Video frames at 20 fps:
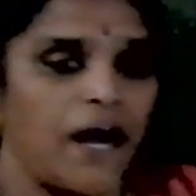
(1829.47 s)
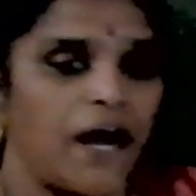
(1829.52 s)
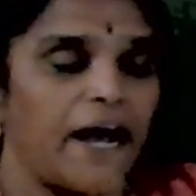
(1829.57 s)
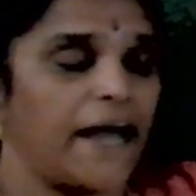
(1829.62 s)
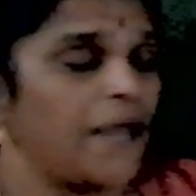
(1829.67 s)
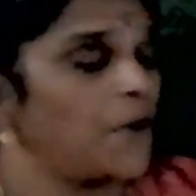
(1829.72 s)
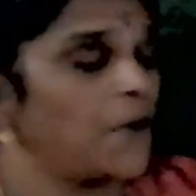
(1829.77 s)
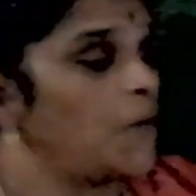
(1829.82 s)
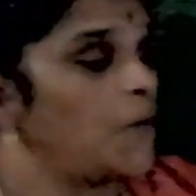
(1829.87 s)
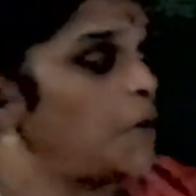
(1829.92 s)

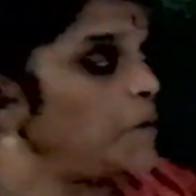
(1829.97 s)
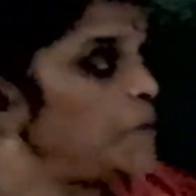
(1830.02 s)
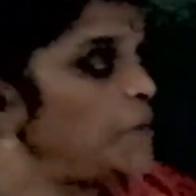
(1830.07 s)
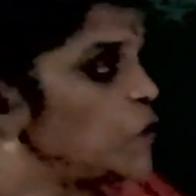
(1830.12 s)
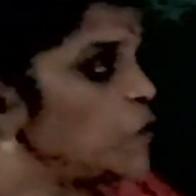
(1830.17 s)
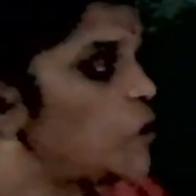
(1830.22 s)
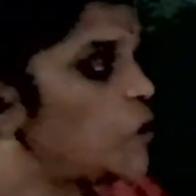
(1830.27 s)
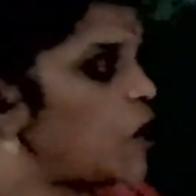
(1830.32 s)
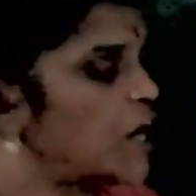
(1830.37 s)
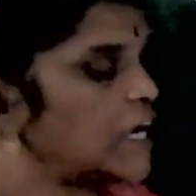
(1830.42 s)
I hope you
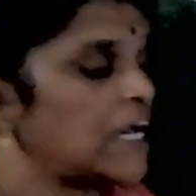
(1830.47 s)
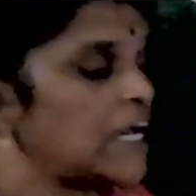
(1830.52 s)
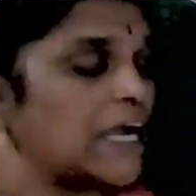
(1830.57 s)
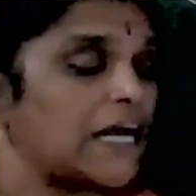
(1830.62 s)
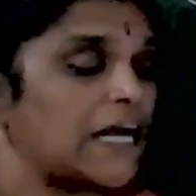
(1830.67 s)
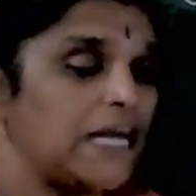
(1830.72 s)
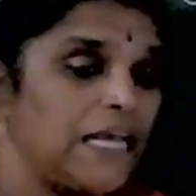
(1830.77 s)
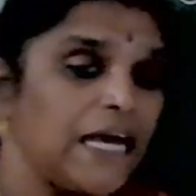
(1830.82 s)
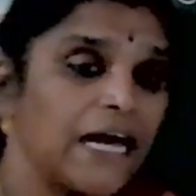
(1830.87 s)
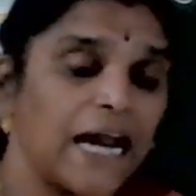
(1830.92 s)
got a
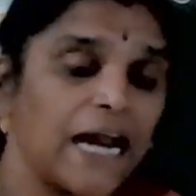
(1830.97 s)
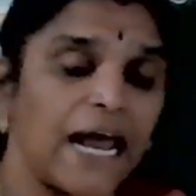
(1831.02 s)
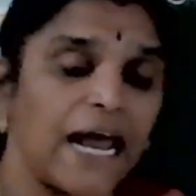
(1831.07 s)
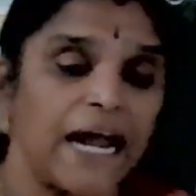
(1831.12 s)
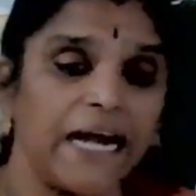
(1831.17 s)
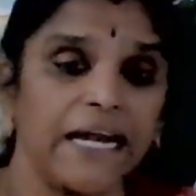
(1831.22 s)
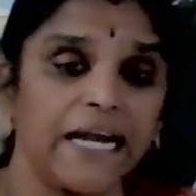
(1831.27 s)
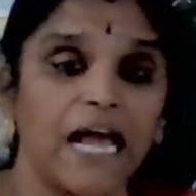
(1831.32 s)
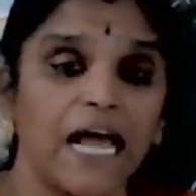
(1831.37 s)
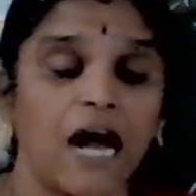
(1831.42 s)
clear
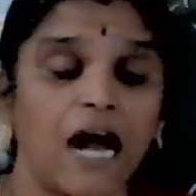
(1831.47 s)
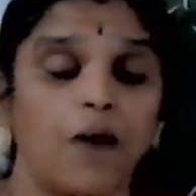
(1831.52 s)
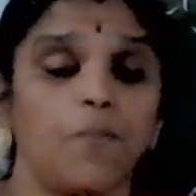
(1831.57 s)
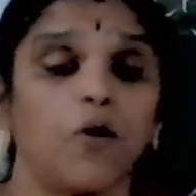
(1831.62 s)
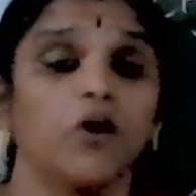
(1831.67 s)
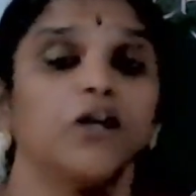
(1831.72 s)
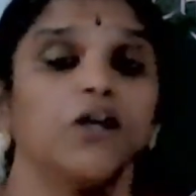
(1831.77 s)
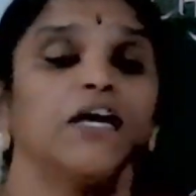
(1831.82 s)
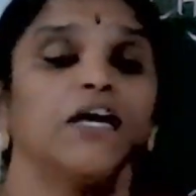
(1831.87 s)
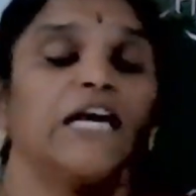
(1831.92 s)
idea
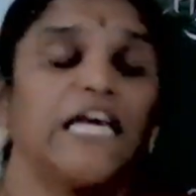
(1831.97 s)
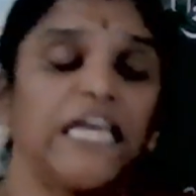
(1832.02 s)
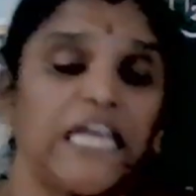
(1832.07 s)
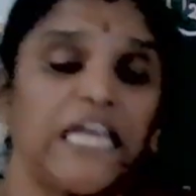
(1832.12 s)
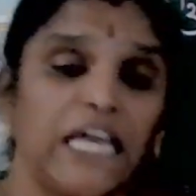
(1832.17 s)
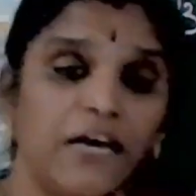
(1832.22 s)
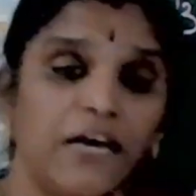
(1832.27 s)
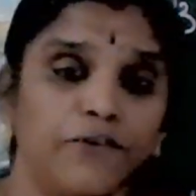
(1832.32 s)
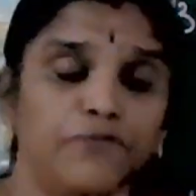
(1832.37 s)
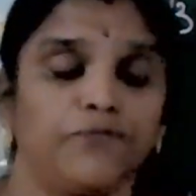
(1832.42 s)
about
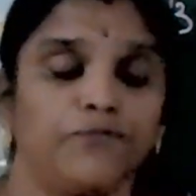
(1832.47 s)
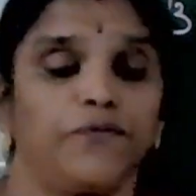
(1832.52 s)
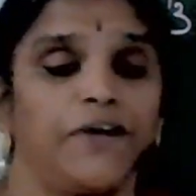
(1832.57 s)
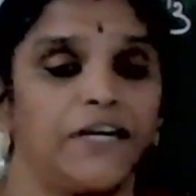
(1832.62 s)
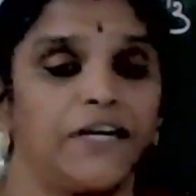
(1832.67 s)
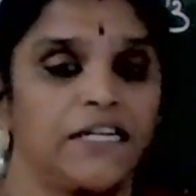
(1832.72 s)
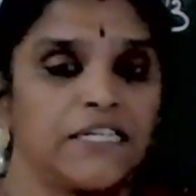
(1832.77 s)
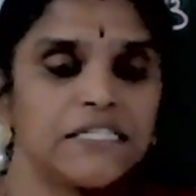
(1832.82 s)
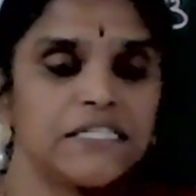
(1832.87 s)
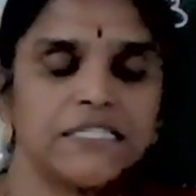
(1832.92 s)
if
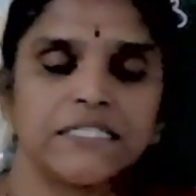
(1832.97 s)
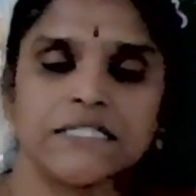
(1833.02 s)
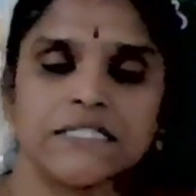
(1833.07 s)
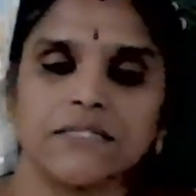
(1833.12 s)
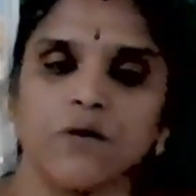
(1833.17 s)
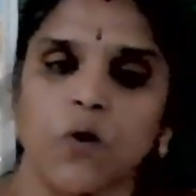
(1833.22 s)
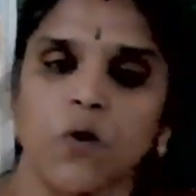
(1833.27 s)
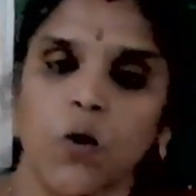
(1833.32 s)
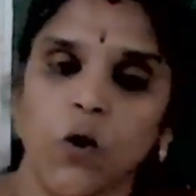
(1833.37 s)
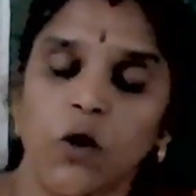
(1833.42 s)
it is
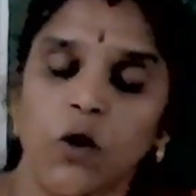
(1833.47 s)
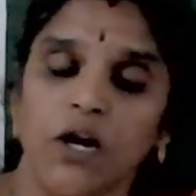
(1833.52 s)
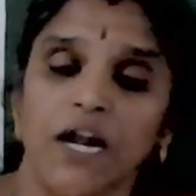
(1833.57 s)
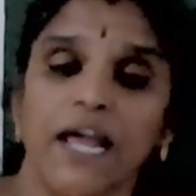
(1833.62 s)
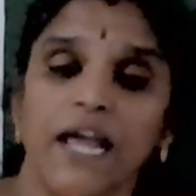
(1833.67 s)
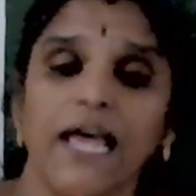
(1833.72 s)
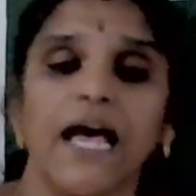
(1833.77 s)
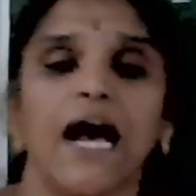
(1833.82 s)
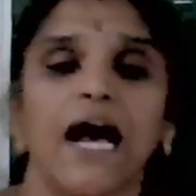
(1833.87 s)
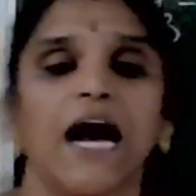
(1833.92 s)

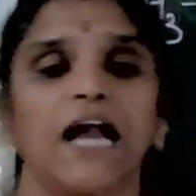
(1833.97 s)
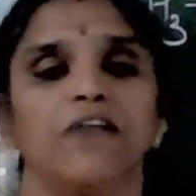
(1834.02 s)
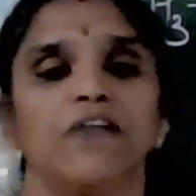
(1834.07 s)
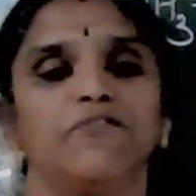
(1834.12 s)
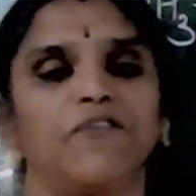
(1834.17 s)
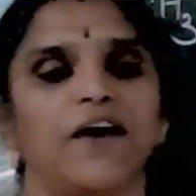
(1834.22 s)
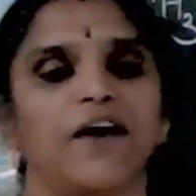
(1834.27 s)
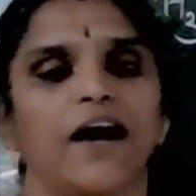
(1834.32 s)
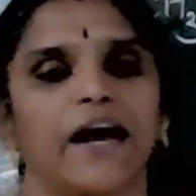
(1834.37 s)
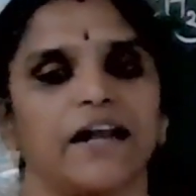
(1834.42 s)
only
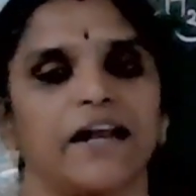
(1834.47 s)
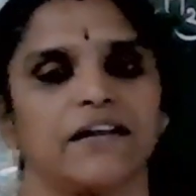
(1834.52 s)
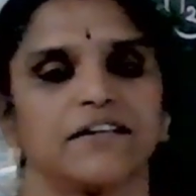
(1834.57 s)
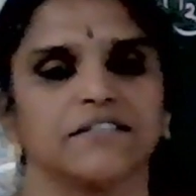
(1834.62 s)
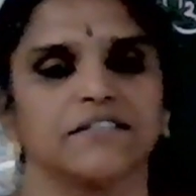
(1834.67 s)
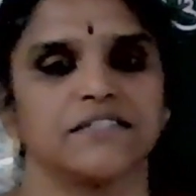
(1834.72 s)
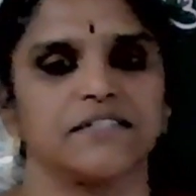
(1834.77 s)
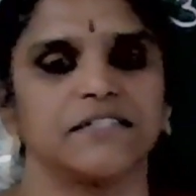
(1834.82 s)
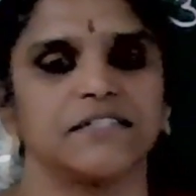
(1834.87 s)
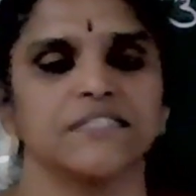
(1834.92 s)
alpha
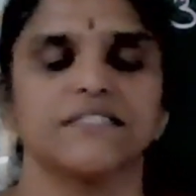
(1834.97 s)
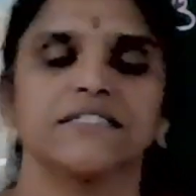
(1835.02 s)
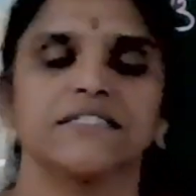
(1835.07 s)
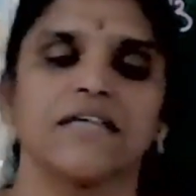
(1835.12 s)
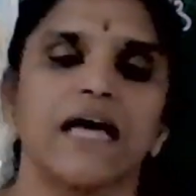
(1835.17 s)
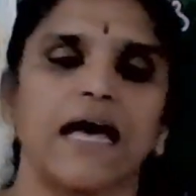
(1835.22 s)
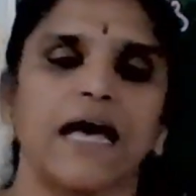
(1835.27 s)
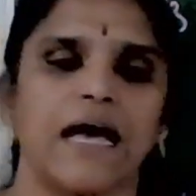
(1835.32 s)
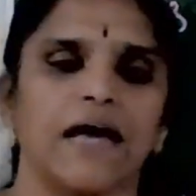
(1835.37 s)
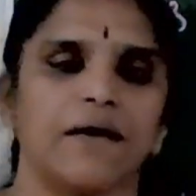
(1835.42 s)
hydrogen is
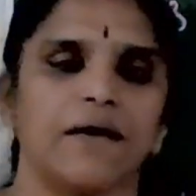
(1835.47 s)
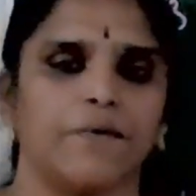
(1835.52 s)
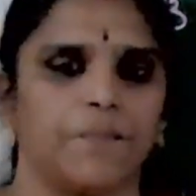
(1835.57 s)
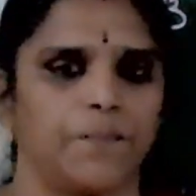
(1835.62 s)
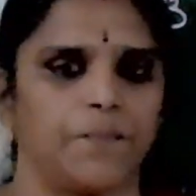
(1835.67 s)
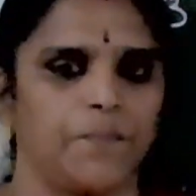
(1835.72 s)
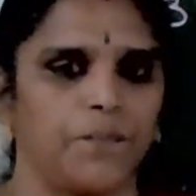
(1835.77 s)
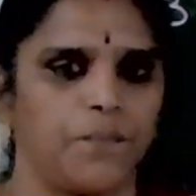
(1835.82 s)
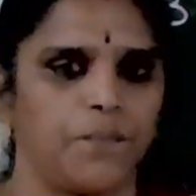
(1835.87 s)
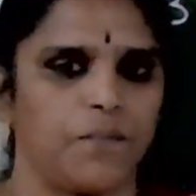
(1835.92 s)

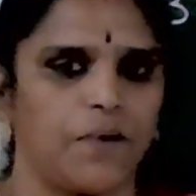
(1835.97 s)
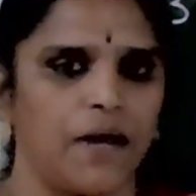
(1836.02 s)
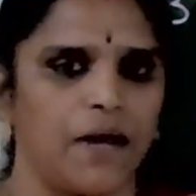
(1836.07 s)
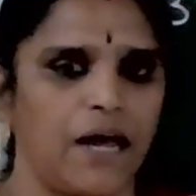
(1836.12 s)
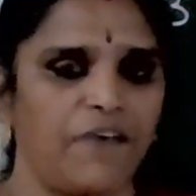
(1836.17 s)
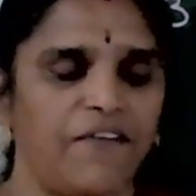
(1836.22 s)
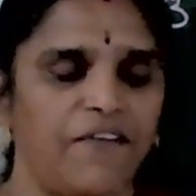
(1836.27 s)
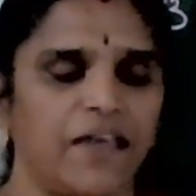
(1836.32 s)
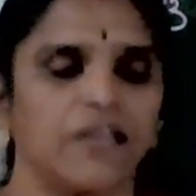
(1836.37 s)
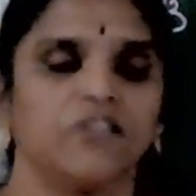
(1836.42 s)

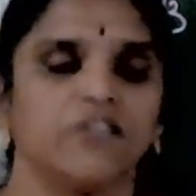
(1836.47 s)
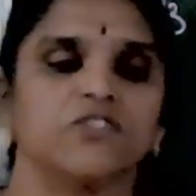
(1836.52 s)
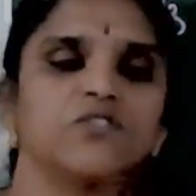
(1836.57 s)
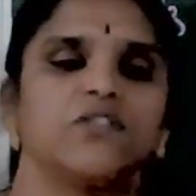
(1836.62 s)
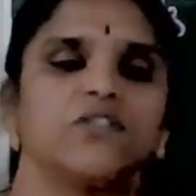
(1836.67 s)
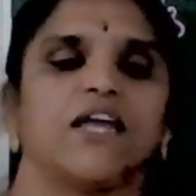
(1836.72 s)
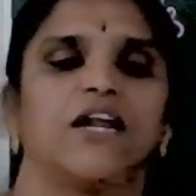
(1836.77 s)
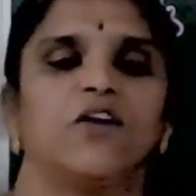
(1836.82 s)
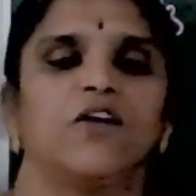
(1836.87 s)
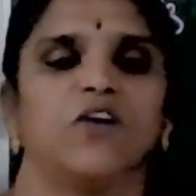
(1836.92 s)
having,
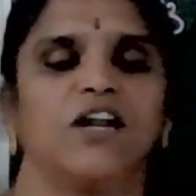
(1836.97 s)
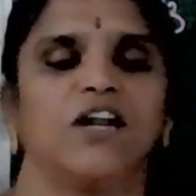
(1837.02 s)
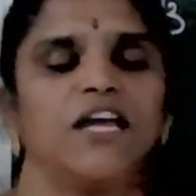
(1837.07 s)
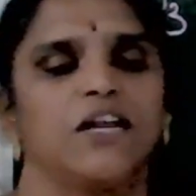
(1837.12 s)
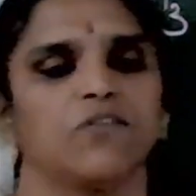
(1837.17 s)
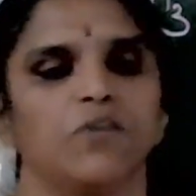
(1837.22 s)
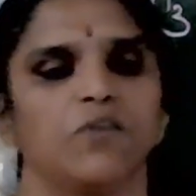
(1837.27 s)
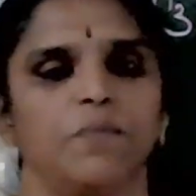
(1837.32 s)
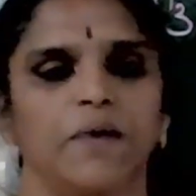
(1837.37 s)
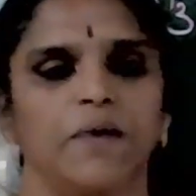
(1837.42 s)
then only
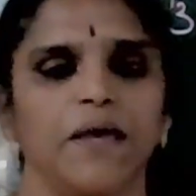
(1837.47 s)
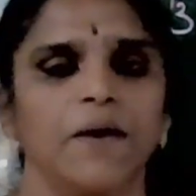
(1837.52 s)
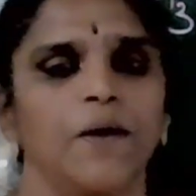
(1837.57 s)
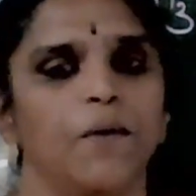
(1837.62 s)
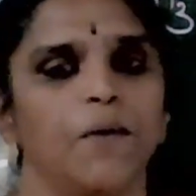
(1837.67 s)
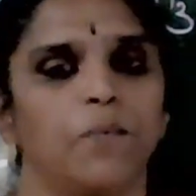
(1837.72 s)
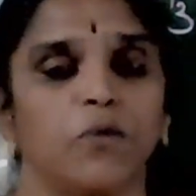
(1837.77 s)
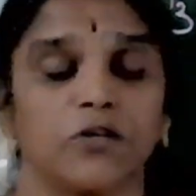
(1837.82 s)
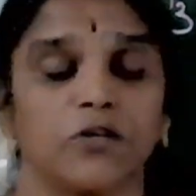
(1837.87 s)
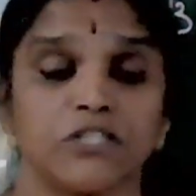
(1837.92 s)
it will be
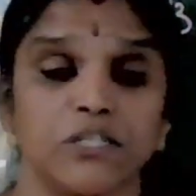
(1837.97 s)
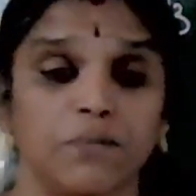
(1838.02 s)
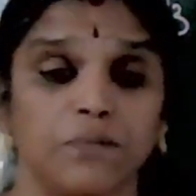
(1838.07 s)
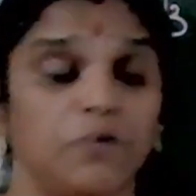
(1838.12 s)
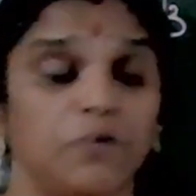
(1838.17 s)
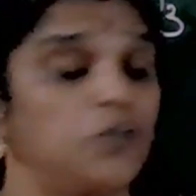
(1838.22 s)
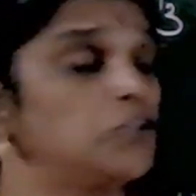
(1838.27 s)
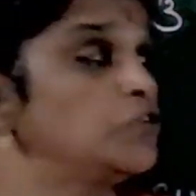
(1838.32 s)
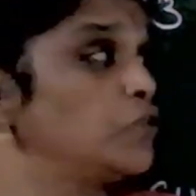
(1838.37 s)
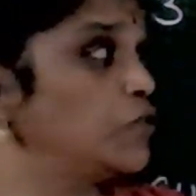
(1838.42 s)

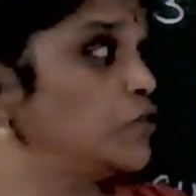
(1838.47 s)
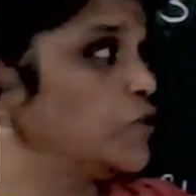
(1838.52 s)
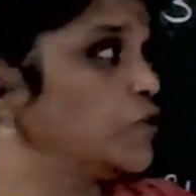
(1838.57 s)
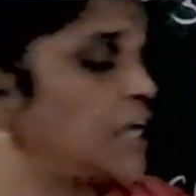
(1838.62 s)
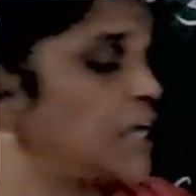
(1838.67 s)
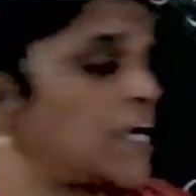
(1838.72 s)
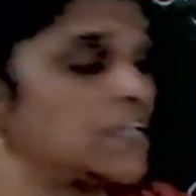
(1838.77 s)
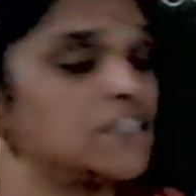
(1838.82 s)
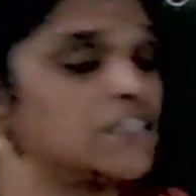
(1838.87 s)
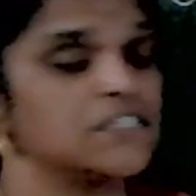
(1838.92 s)
possible to
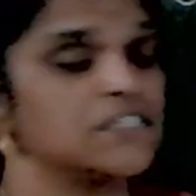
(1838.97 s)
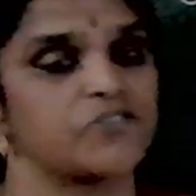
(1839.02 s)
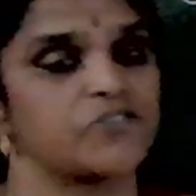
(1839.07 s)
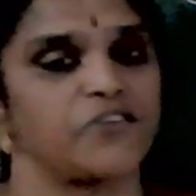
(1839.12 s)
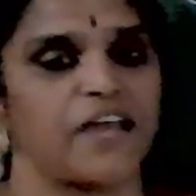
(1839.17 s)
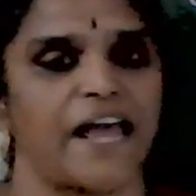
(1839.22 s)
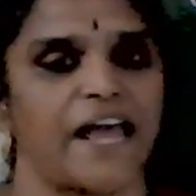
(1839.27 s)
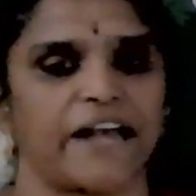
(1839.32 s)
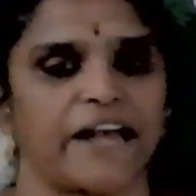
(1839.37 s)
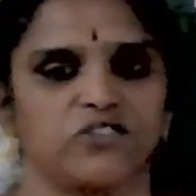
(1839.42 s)
get this
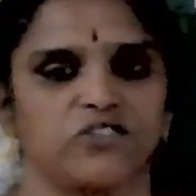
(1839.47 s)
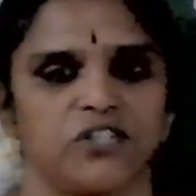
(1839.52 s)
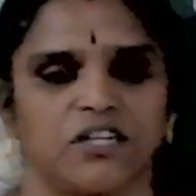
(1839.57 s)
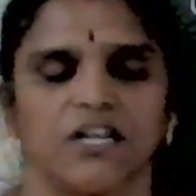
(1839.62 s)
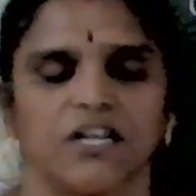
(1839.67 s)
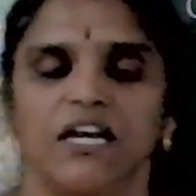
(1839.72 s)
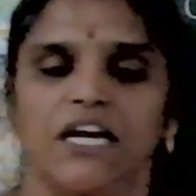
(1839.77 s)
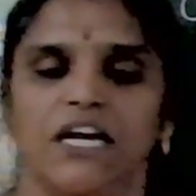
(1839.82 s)
reaction.